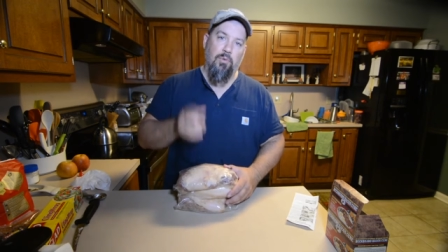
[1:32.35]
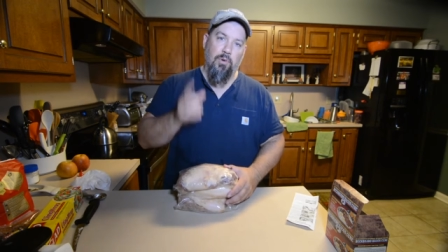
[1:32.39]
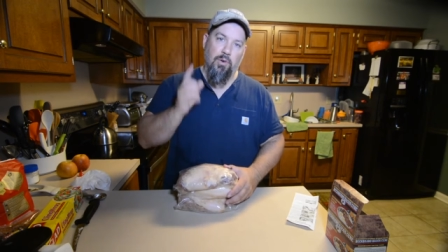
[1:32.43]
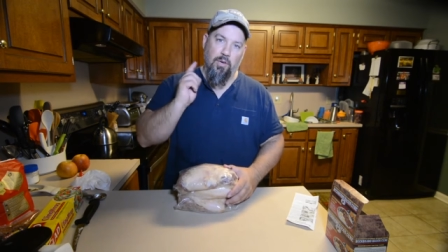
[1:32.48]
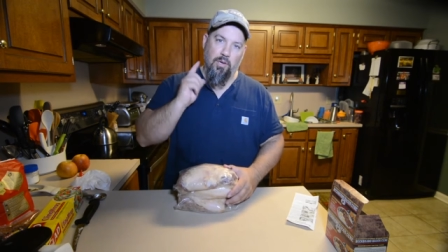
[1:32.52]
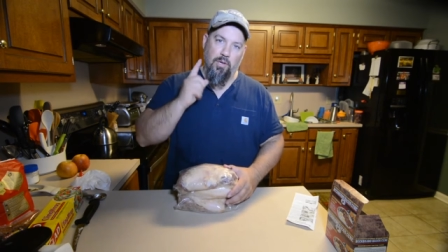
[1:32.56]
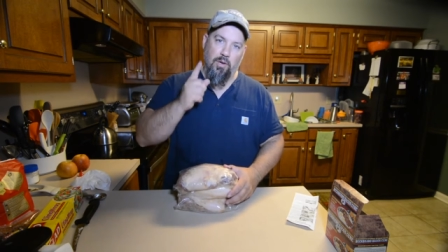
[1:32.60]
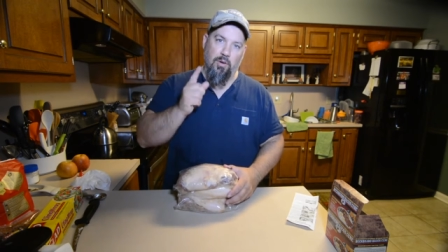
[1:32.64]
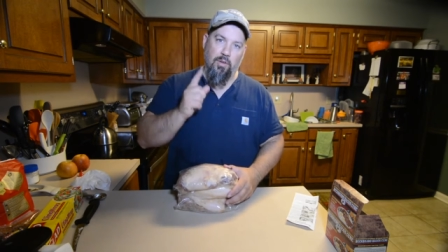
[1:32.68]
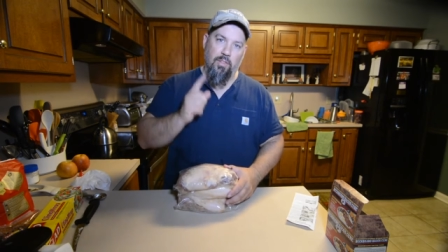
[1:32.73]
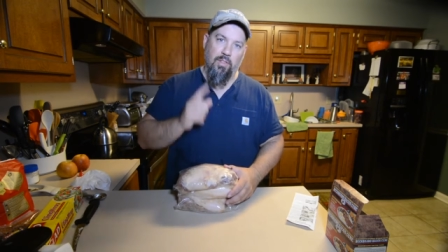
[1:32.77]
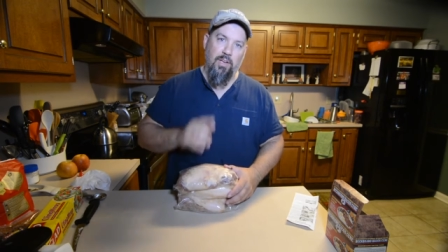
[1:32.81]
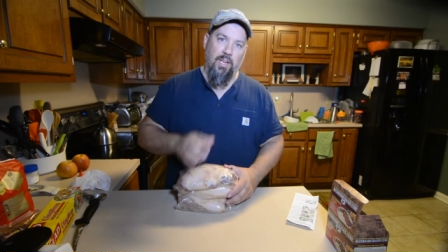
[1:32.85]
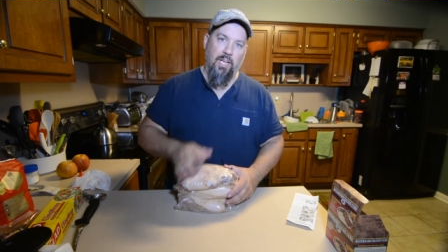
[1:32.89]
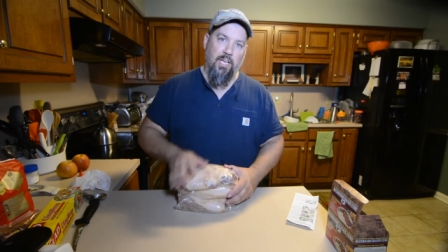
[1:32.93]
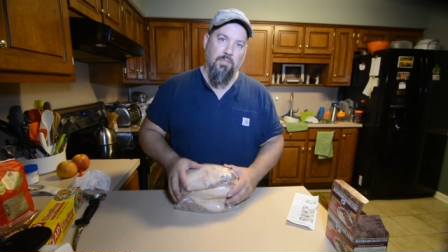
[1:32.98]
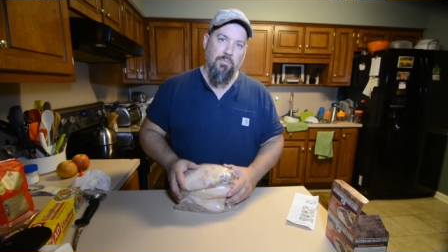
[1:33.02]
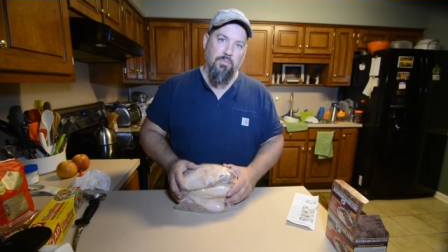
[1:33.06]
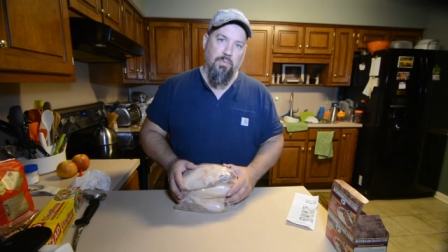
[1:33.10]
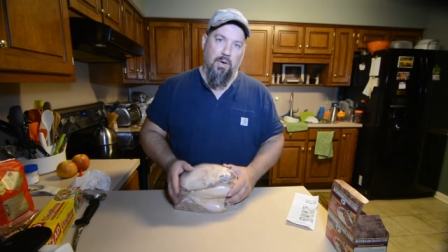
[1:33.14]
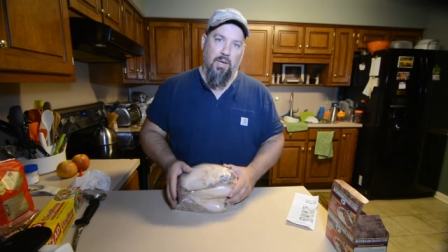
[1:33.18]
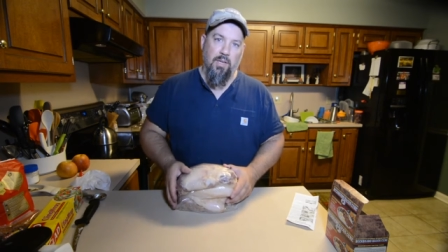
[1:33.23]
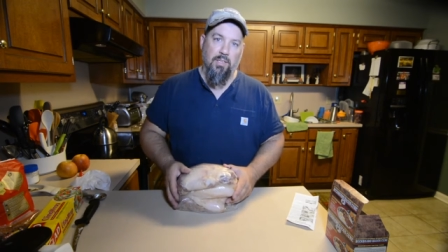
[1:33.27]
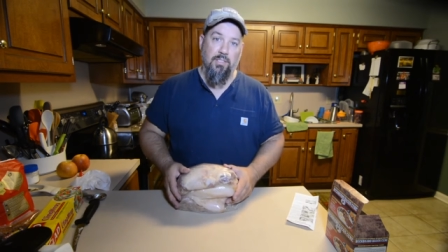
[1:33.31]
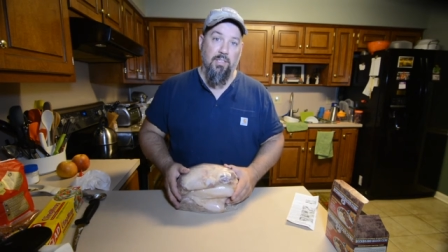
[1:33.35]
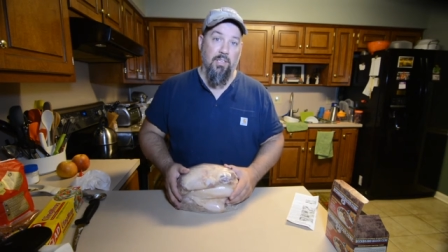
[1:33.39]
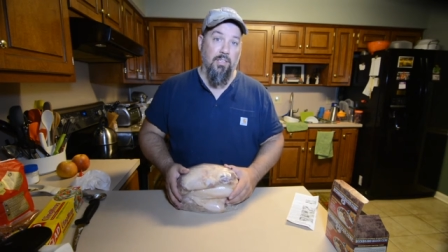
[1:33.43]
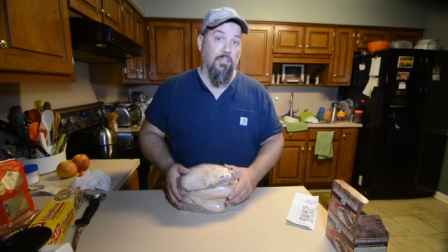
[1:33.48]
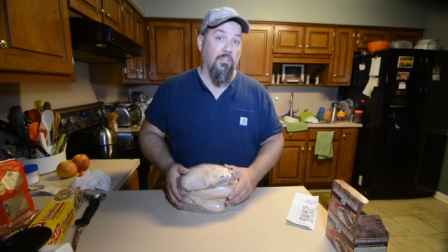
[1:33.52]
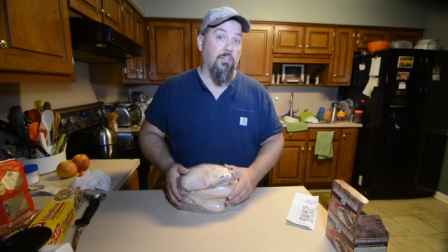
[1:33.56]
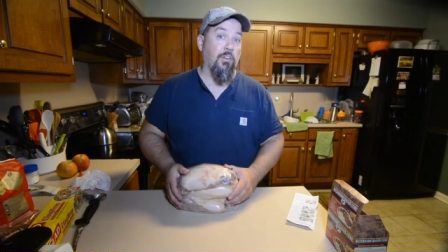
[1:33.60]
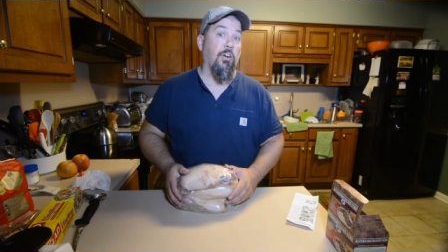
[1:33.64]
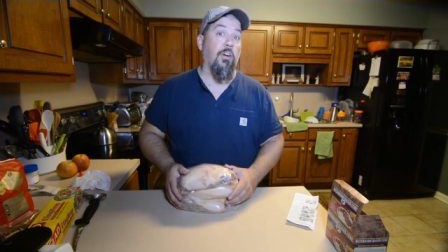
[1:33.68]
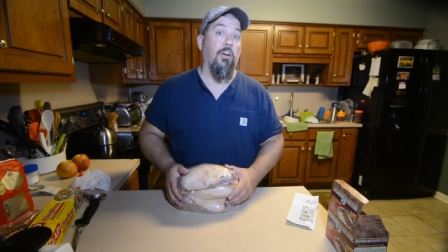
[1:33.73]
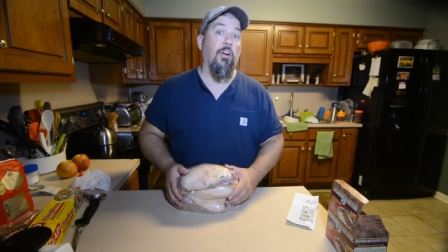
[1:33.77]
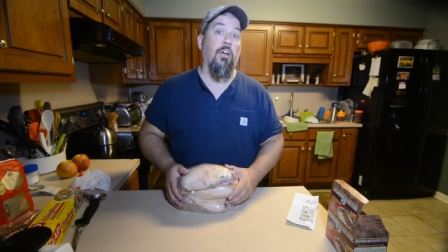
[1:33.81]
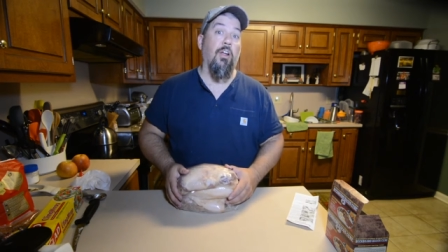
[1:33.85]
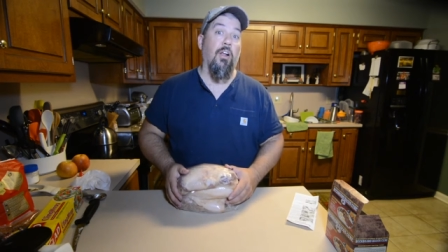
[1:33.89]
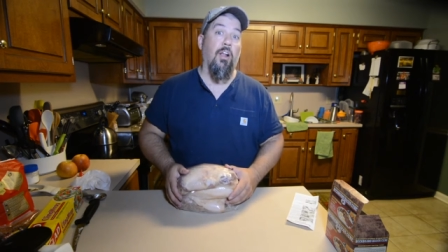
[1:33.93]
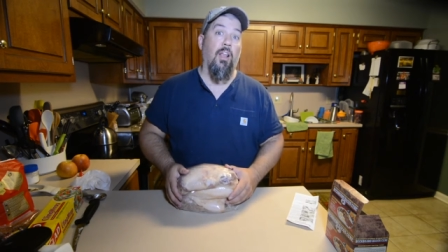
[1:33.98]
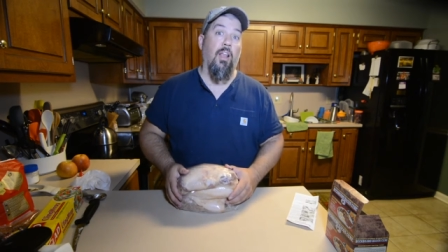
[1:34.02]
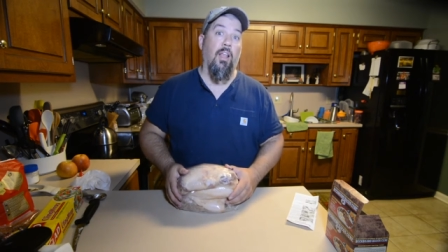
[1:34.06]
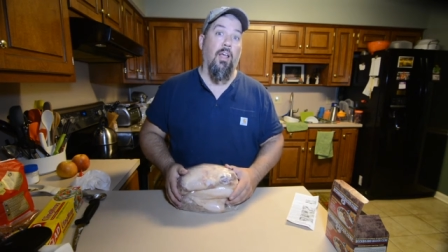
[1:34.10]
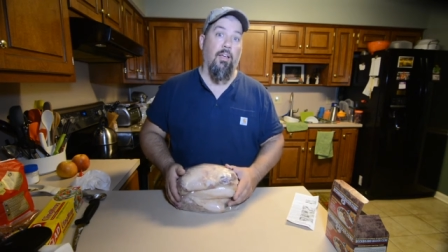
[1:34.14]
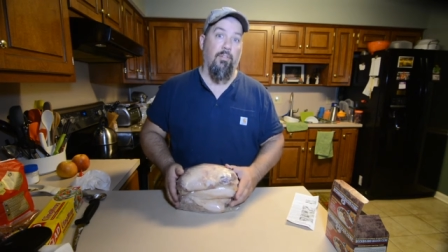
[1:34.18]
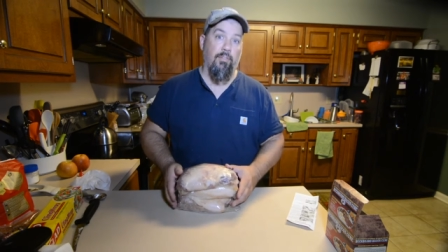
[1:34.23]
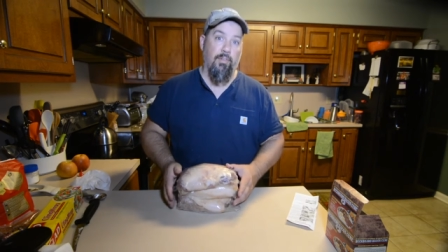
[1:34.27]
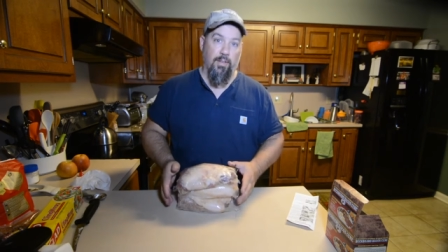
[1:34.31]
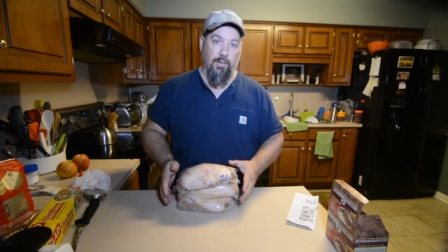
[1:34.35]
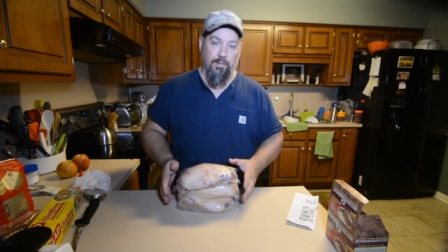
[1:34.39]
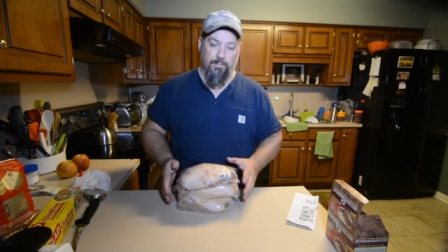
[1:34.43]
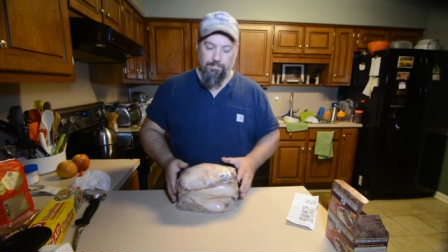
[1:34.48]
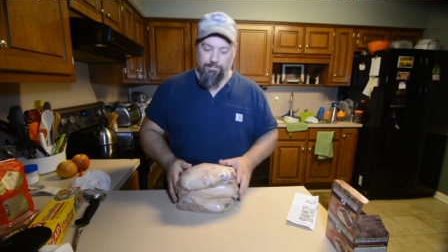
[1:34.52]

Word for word: We're going to go to the next process. You're going to love it.